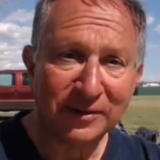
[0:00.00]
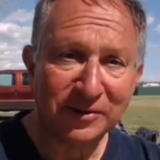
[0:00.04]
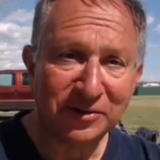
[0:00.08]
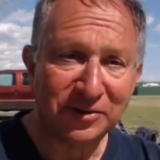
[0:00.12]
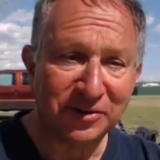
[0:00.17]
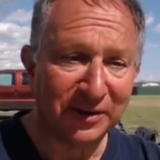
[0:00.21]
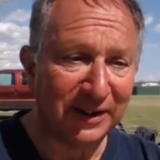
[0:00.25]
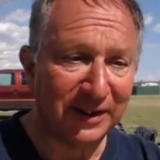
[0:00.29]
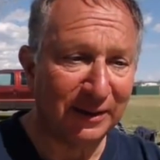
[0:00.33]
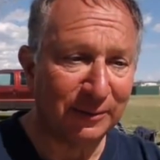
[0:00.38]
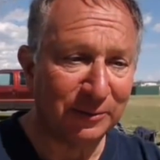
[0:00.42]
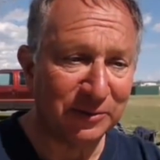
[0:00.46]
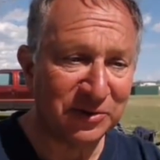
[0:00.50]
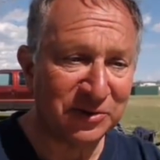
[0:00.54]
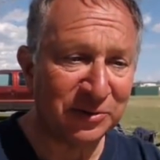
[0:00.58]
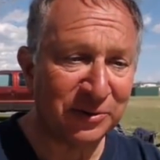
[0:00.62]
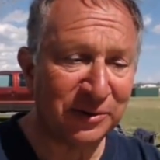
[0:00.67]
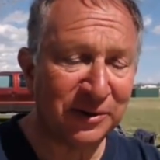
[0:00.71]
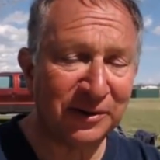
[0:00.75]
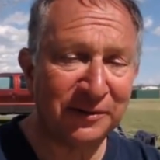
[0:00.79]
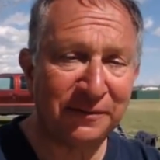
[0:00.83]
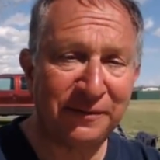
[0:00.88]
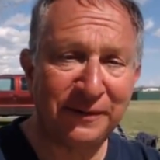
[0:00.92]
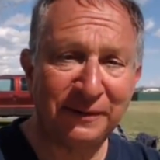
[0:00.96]
So that was
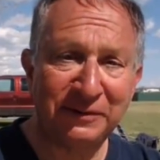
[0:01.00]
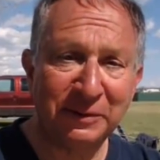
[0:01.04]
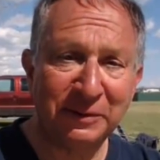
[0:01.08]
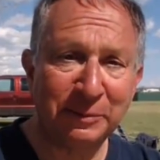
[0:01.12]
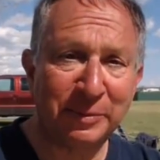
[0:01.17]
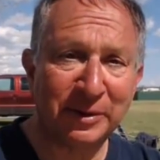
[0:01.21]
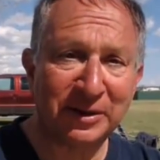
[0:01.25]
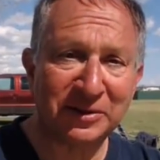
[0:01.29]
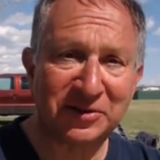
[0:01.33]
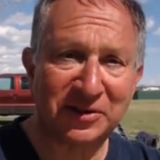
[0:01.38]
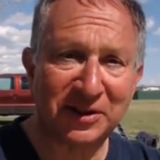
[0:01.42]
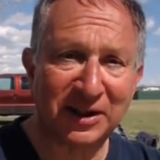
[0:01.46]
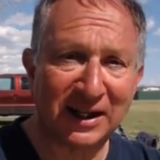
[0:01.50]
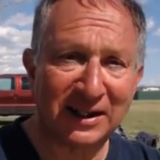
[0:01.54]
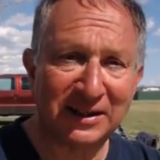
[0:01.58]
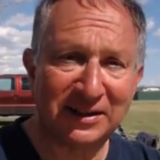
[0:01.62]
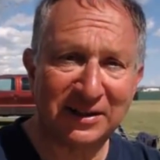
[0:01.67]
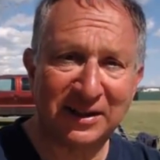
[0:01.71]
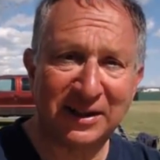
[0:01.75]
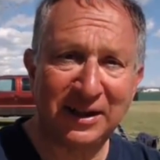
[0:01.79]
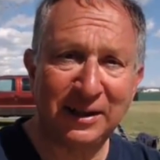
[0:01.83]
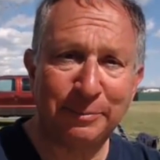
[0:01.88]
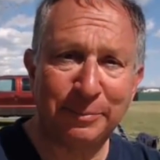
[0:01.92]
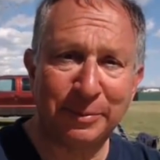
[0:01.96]
$250 I
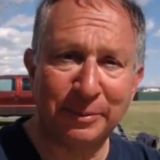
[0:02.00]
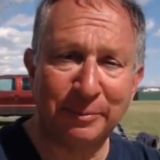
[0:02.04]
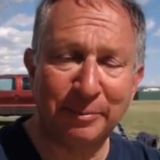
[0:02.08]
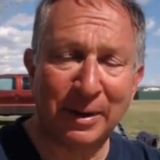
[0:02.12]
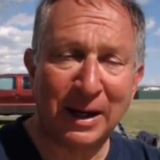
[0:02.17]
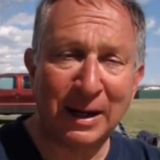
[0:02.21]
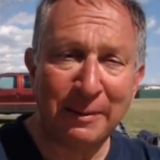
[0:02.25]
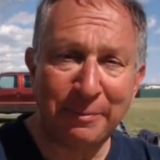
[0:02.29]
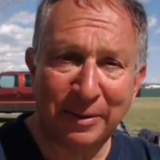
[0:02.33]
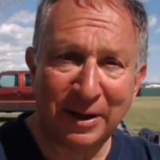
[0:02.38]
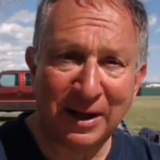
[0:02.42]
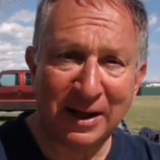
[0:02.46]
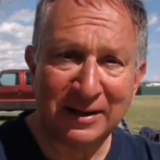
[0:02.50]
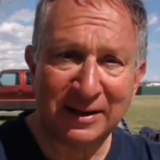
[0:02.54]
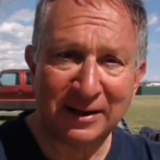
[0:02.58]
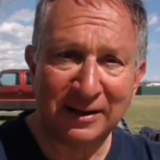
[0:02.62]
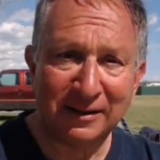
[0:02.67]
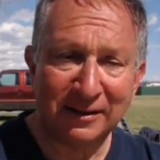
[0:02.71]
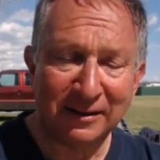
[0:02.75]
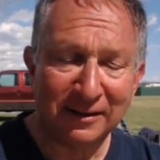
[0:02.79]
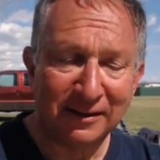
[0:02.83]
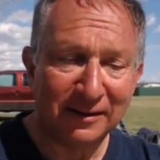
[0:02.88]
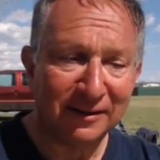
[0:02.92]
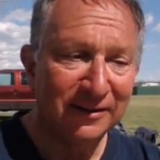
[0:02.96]
got to keep in my
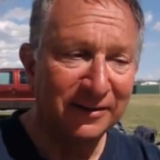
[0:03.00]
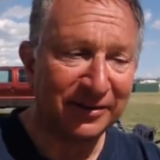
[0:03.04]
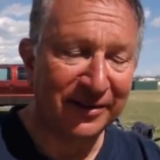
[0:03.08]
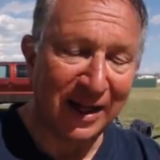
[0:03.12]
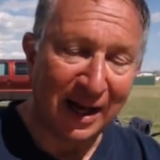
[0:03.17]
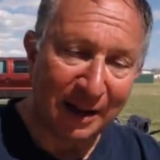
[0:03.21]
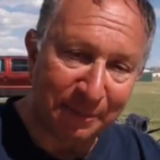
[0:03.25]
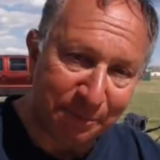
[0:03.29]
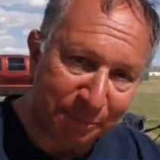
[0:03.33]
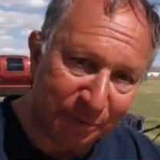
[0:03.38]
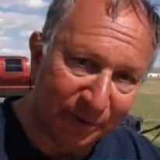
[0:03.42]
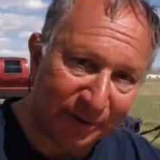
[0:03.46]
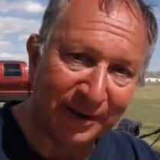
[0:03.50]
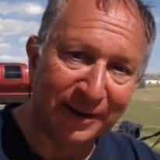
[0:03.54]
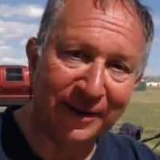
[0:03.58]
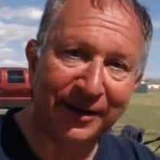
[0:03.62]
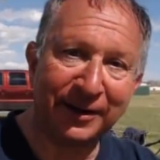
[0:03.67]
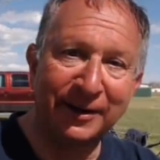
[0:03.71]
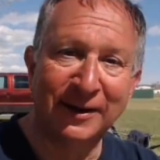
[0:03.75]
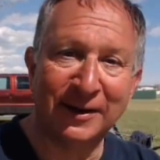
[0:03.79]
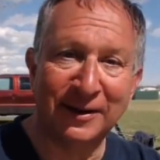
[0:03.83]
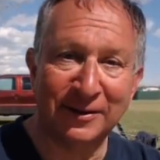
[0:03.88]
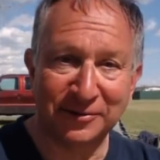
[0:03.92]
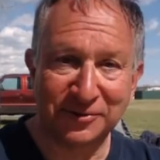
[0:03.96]
pocket, not put it
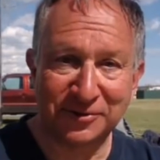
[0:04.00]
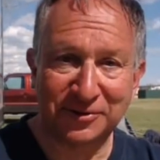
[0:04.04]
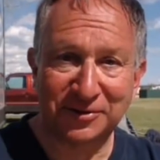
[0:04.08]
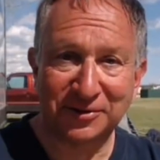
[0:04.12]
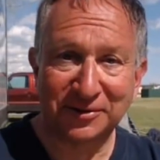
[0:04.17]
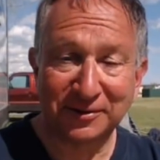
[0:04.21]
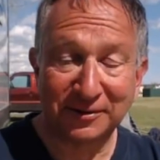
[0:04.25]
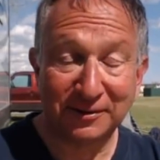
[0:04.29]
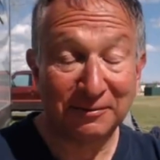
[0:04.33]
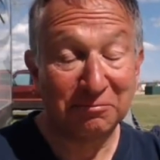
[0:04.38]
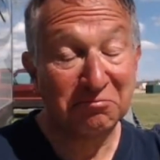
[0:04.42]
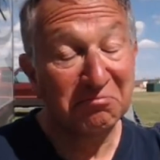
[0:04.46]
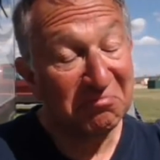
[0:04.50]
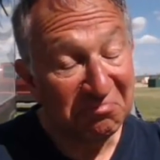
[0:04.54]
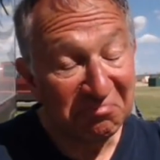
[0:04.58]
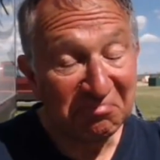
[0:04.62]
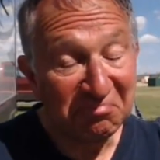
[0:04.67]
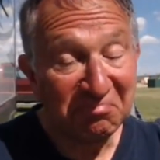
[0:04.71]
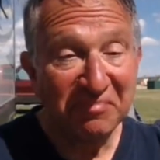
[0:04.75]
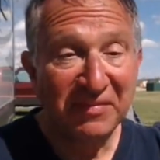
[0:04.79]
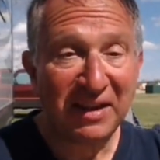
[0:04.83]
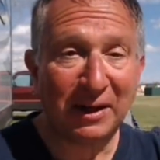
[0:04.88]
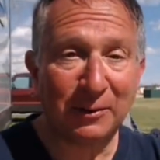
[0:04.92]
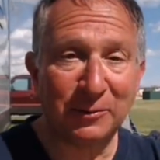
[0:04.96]
in theirs.
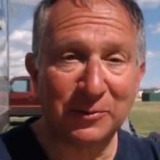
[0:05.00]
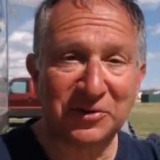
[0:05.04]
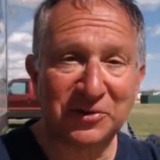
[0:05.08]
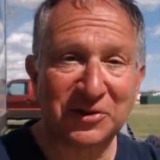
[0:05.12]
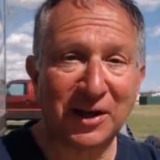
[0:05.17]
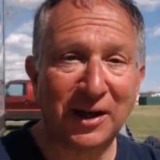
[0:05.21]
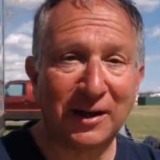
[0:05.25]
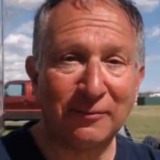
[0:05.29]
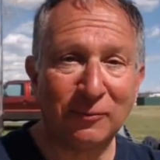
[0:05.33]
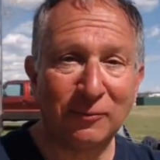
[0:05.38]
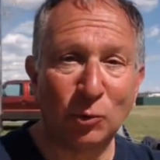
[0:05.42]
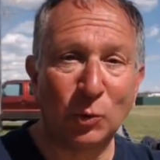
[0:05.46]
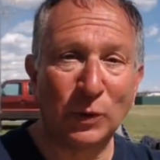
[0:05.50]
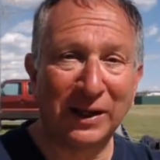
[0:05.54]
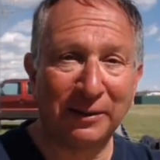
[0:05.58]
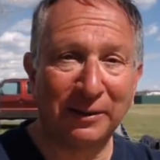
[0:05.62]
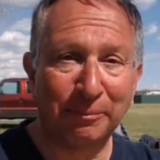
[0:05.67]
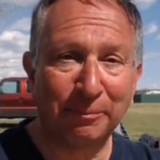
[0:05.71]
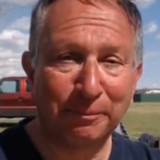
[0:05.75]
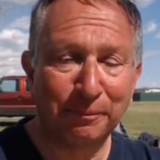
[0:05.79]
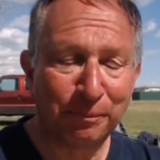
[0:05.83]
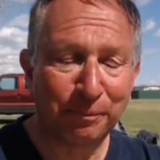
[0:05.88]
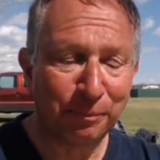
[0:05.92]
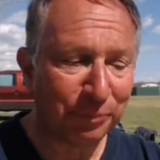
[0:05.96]
That was kind of a
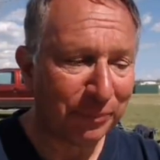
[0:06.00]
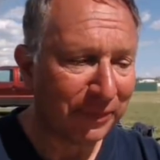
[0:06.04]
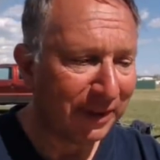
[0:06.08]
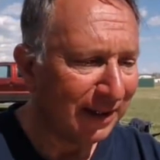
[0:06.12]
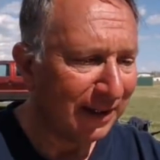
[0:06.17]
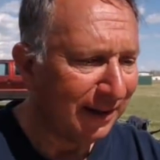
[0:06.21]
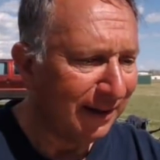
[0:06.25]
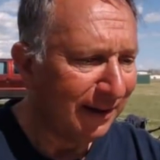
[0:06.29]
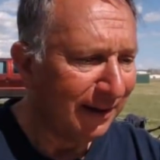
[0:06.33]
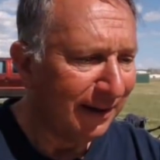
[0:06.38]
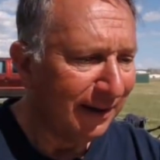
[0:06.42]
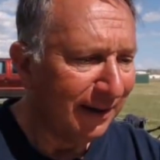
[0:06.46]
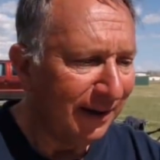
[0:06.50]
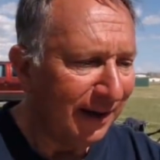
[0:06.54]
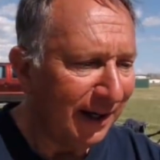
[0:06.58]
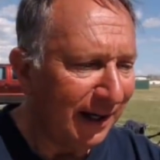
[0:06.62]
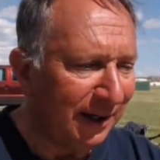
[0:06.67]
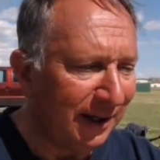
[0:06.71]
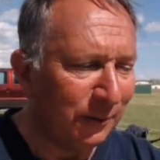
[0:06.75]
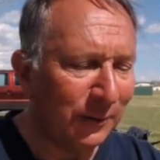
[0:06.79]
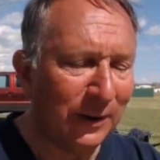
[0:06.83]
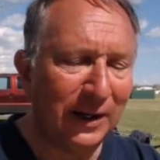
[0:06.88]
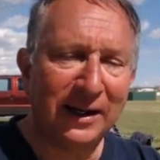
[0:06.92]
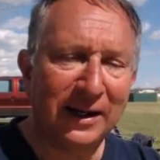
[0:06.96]
win.
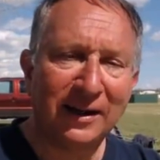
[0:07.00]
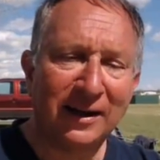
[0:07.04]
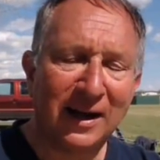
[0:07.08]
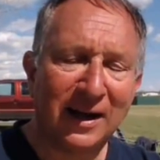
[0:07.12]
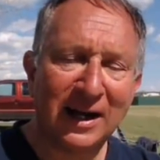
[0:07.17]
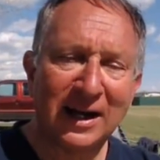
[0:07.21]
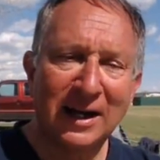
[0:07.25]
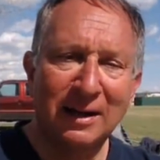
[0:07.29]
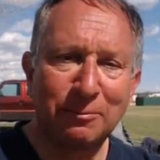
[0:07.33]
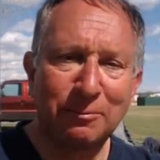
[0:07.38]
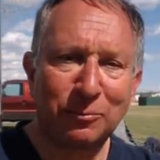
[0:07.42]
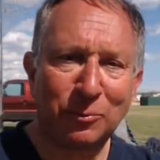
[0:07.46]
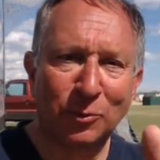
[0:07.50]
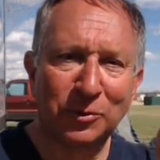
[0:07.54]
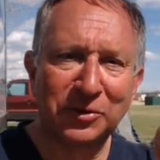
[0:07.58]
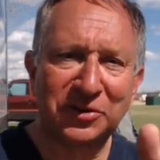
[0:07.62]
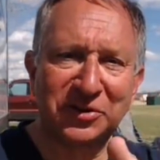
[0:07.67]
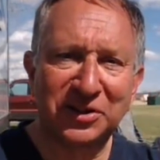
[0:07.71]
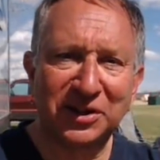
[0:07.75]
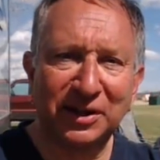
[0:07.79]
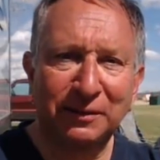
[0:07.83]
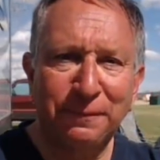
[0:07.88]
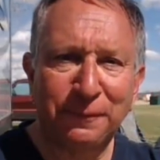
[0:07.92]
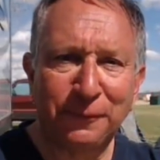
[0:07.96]
Anyway, I got more
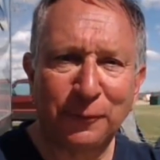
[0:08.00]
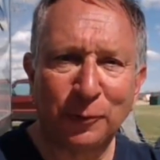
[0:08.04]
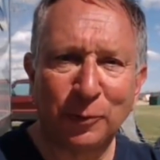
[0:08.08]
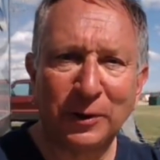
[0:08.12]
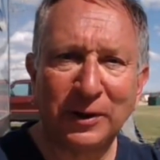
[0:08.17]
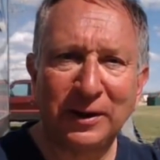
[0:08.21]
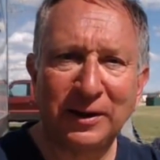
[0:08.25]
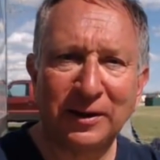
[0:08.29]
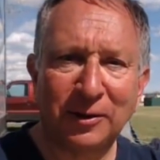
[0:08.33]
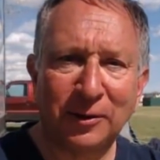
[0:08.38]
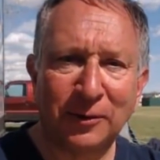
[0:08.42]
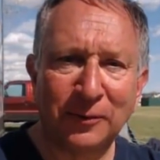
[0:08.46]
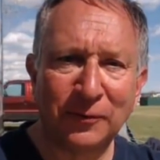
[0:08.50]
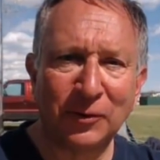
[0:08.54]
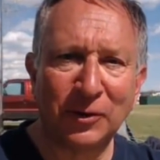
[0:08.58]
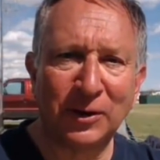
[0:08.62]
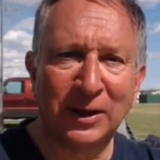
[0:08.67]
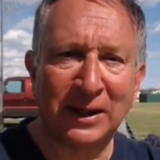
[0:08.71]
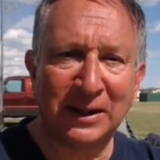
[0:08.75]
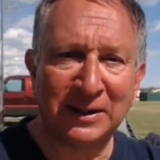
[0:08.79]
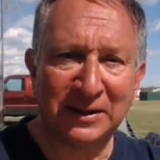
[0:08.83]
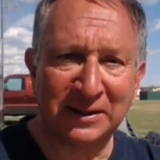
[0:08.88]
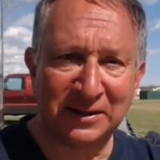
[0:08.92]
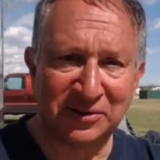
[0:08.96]
stuff for you
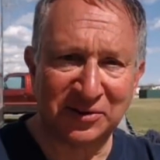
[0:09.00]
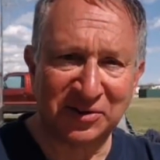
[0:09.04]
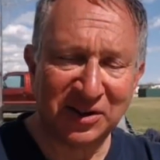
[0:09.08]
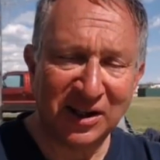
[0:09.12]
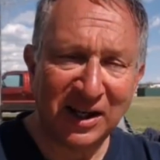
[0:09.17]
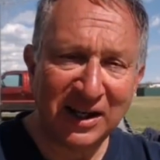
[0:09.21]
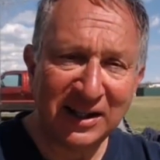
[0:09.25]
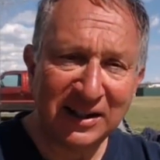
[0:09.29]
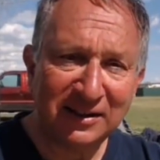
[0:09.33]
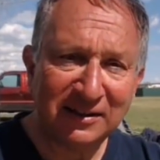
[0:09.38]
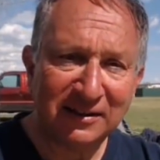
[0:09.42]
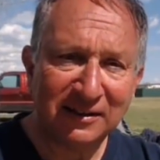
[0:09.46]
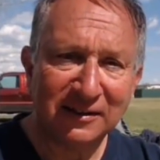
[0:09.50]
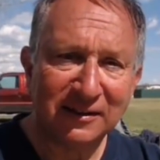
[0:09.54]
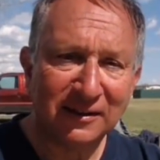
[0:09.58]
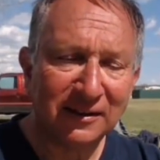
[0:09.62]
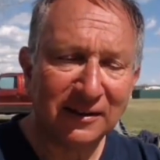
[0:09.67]
over at the site.